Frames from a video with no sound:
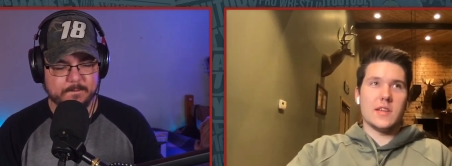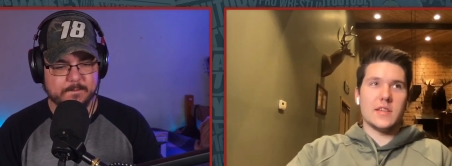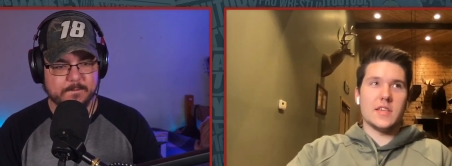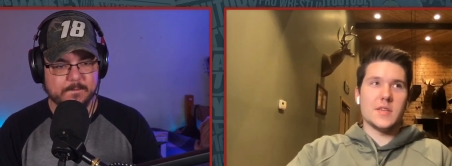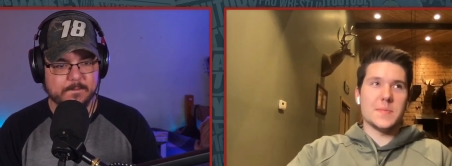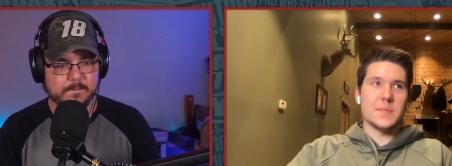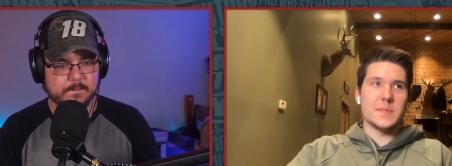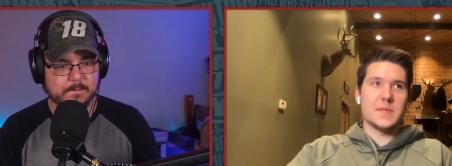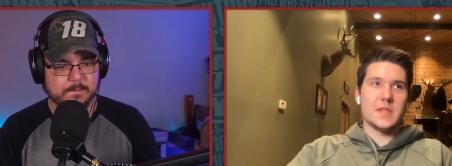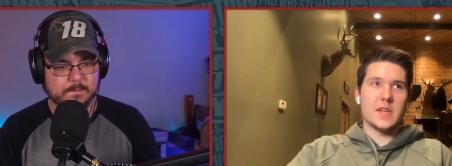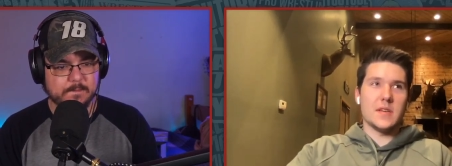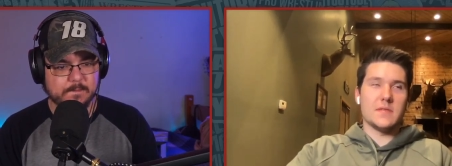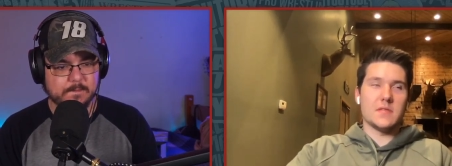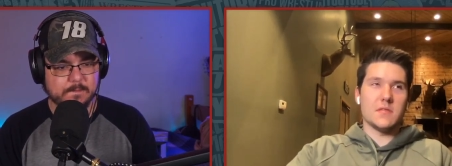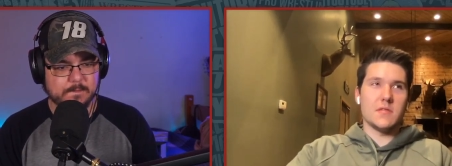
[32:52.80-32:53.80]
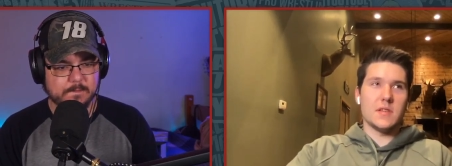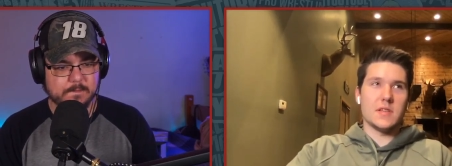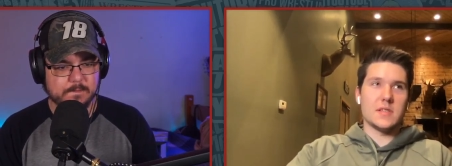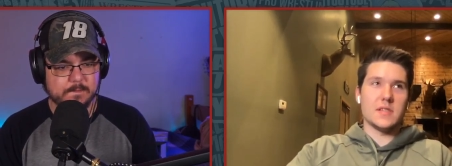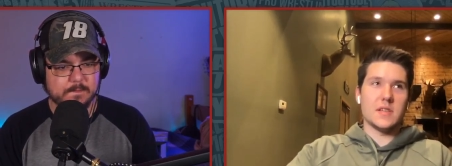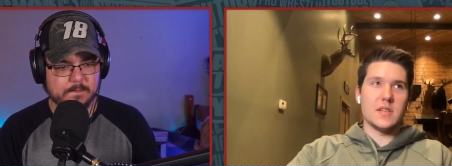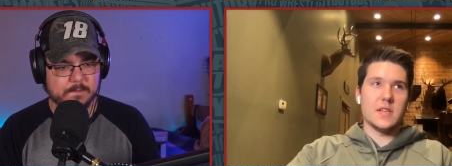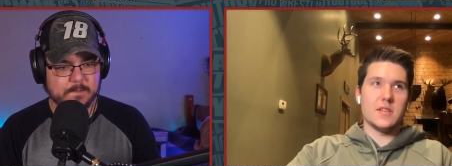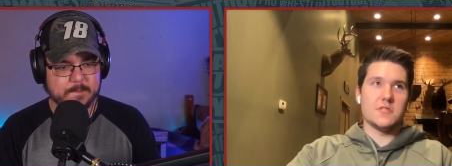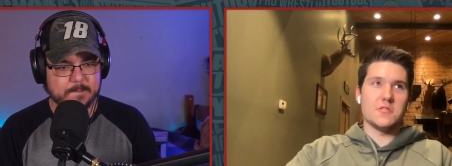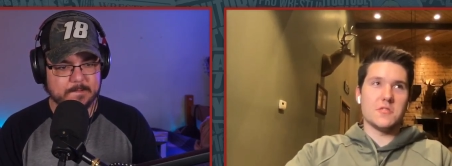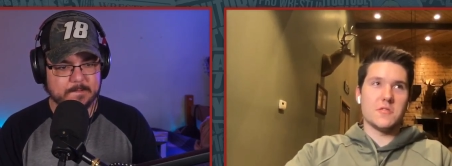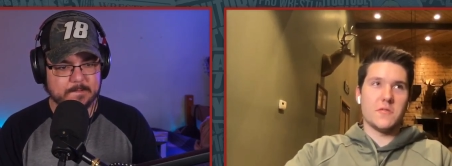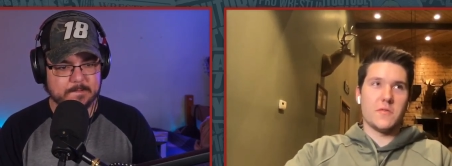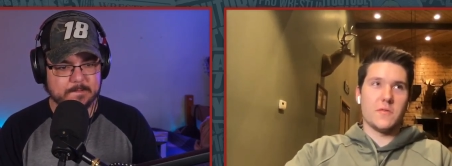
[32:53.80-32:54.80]
Speaker 1: to like keep him safe so he doesn't get
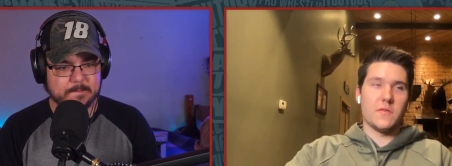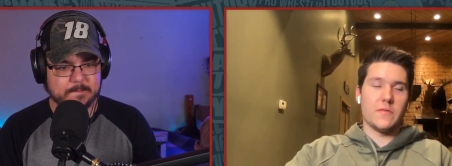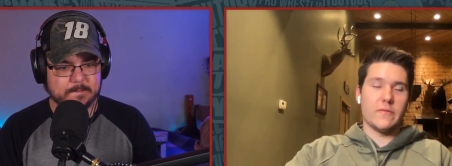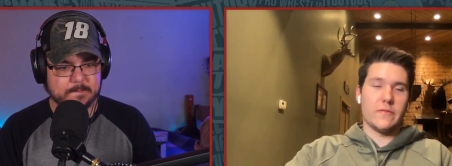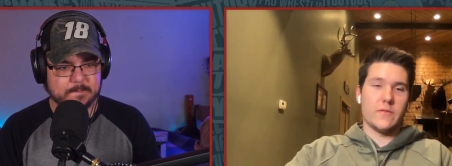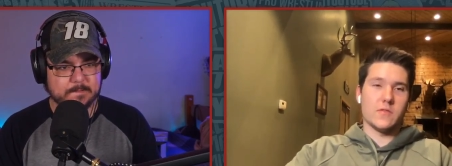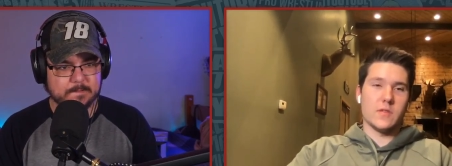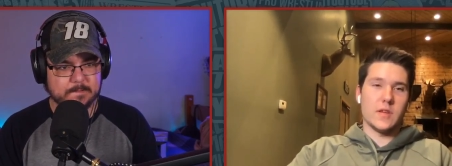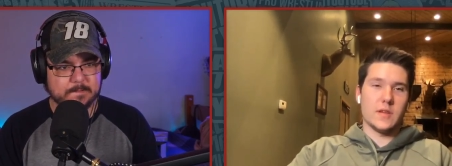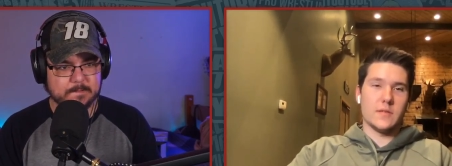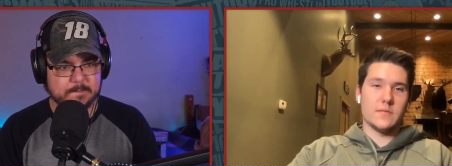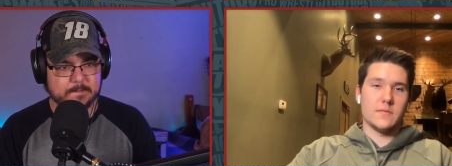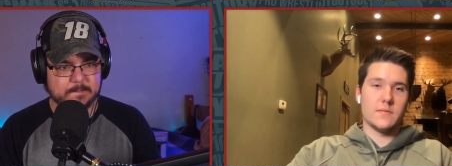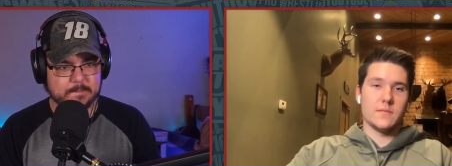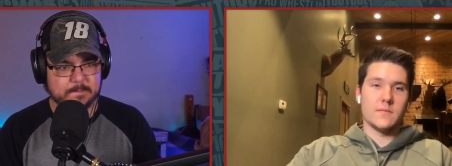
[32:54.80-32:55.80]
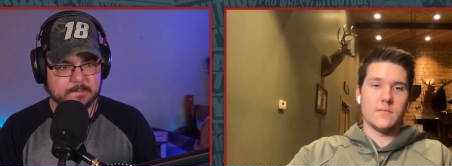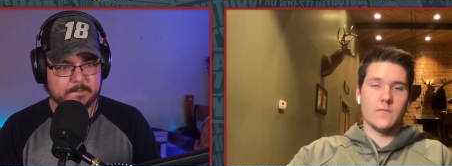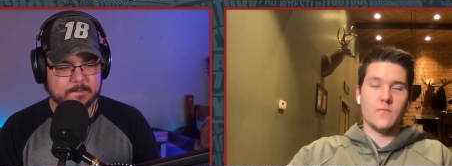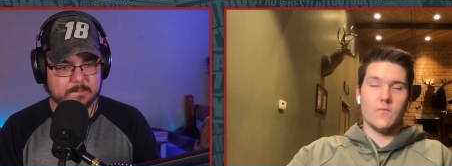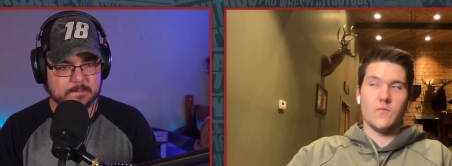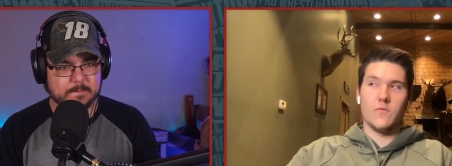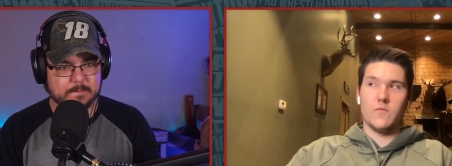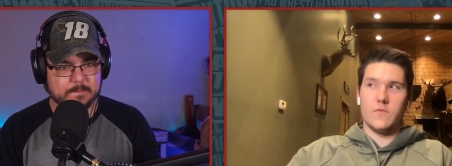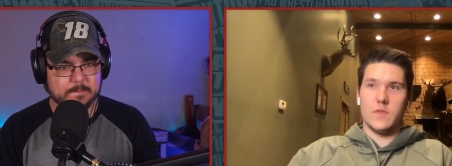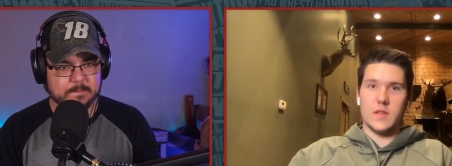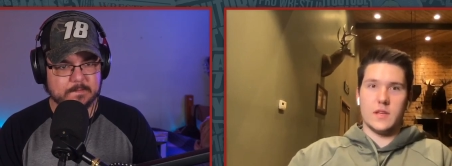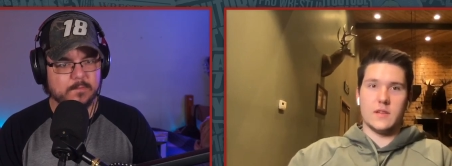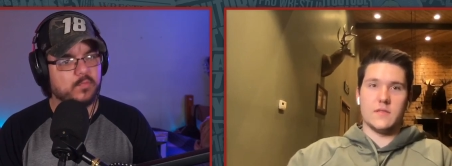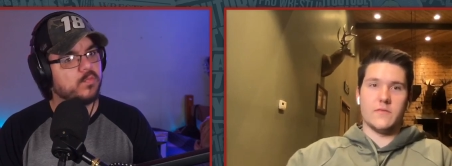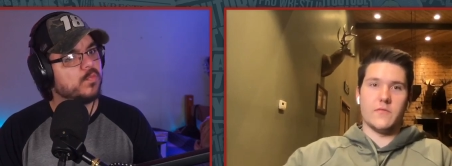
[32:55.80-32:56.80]
injured for like
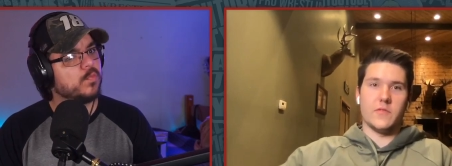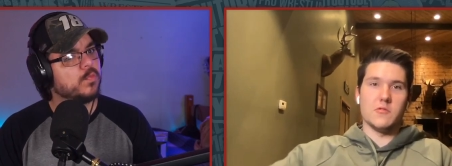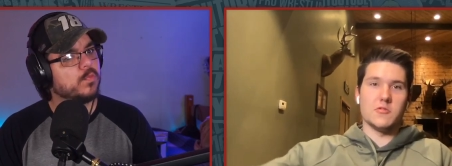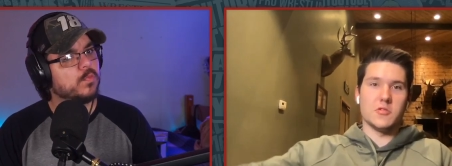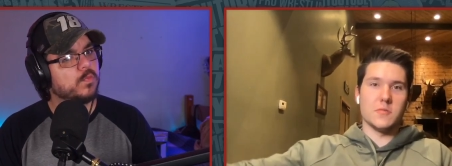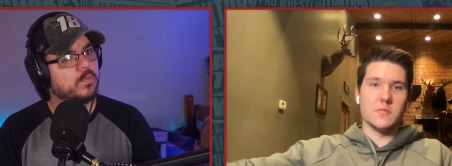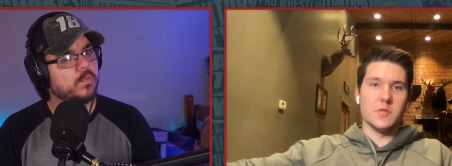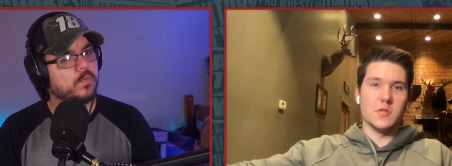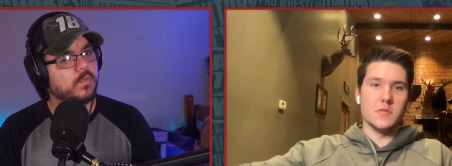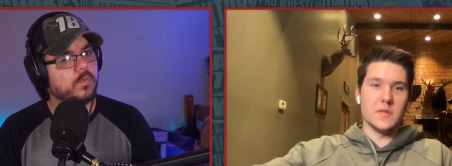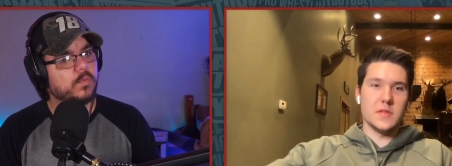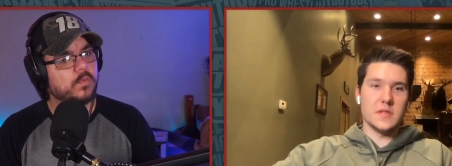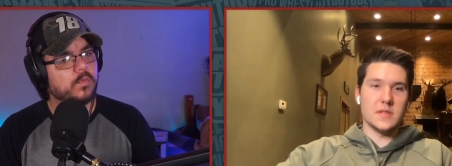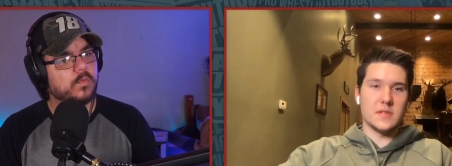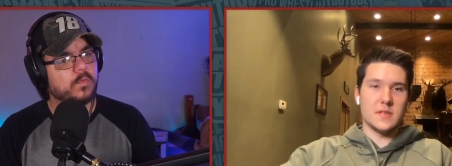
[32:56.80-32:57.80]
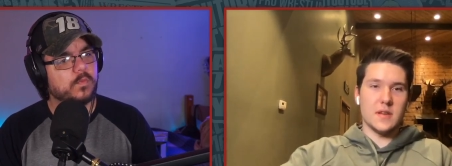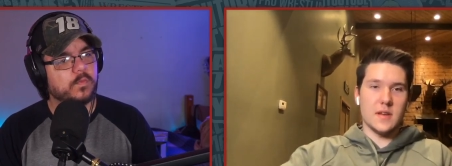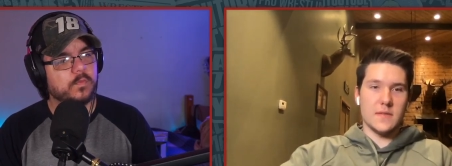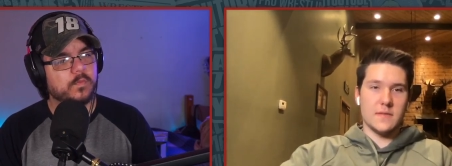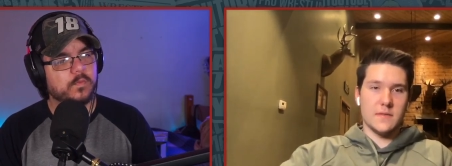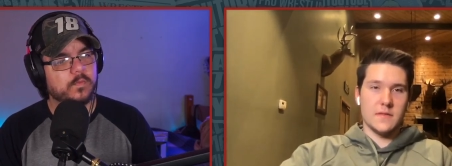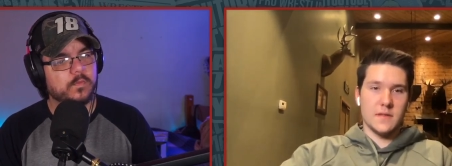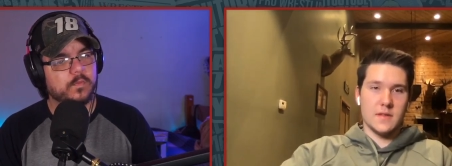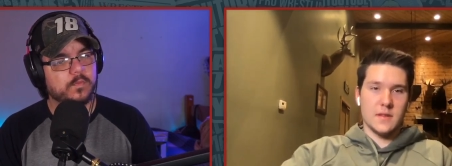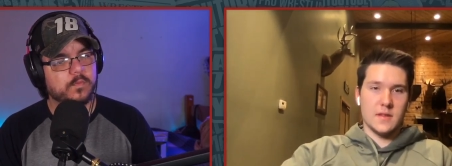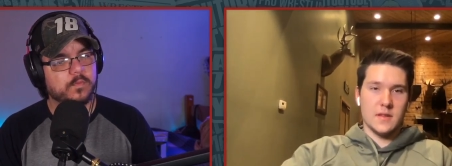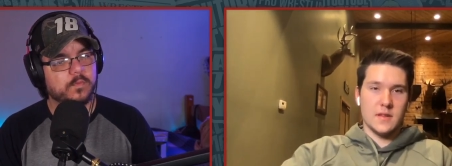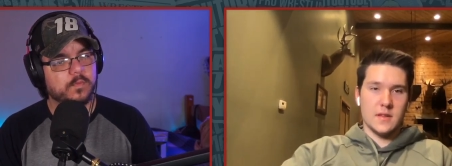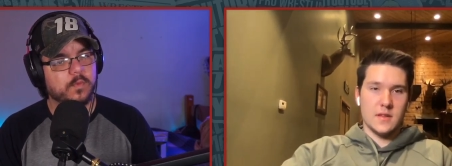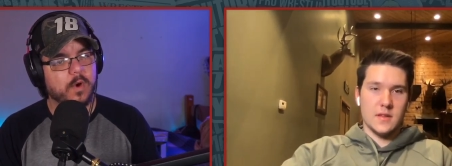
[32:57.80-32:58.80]
future movies and stuff
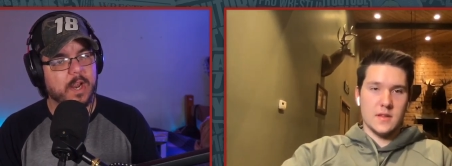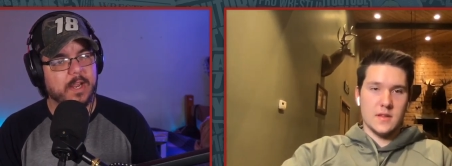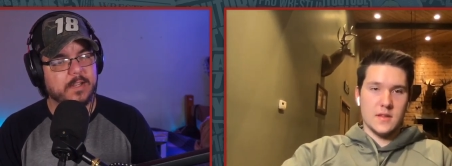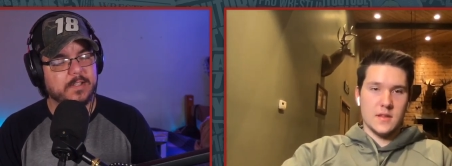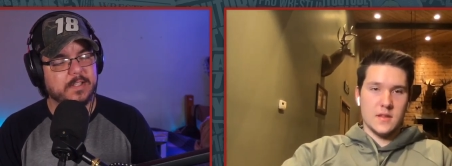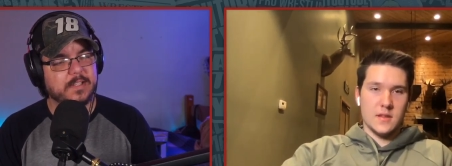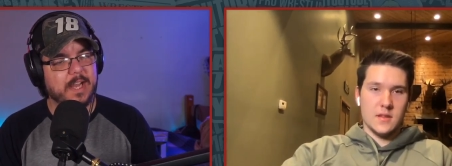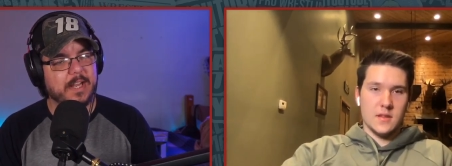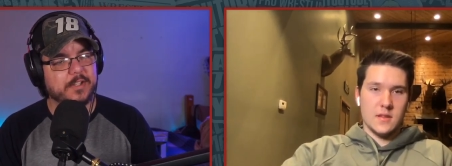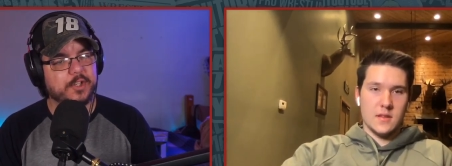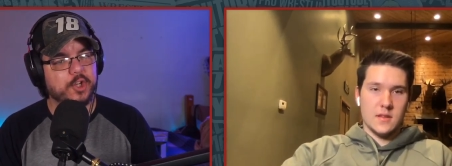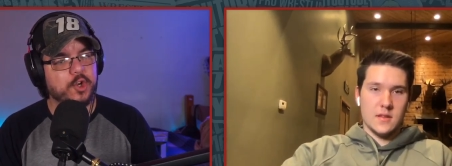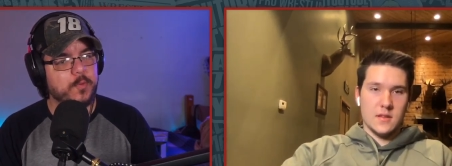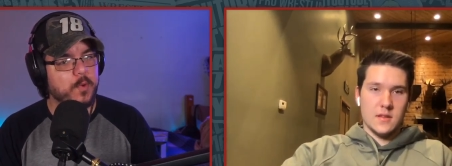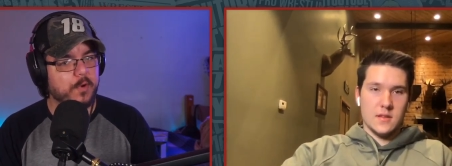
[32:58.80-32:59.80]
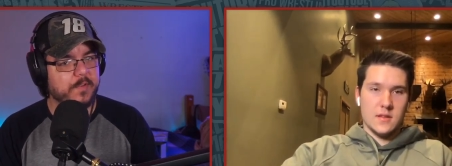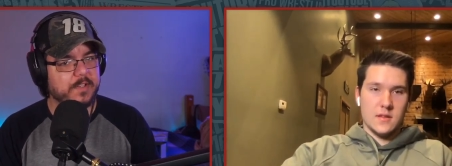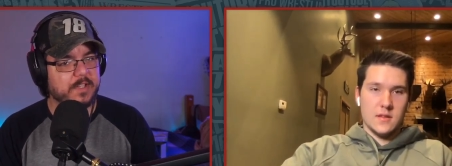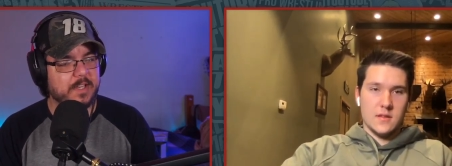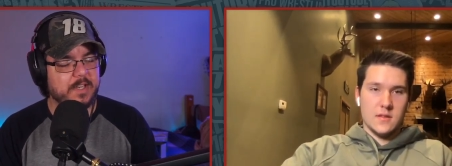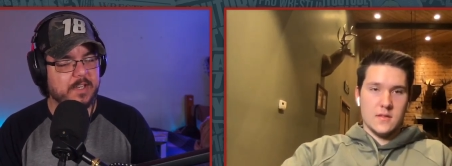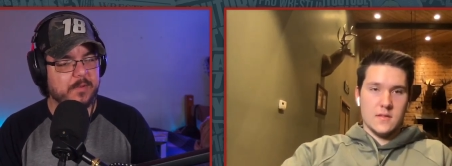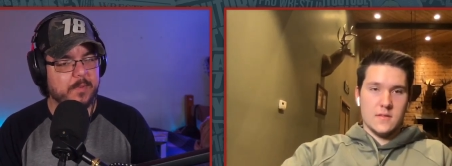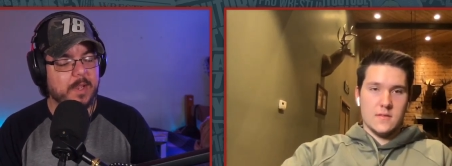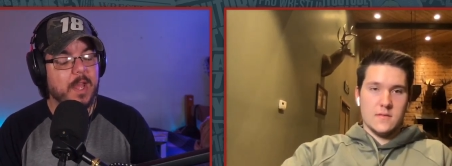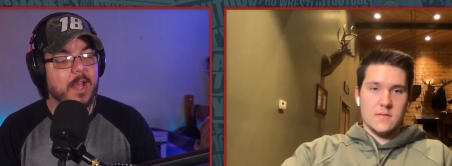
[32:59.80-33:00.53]
Speaker 2: right? Because he's got two movies that need to be,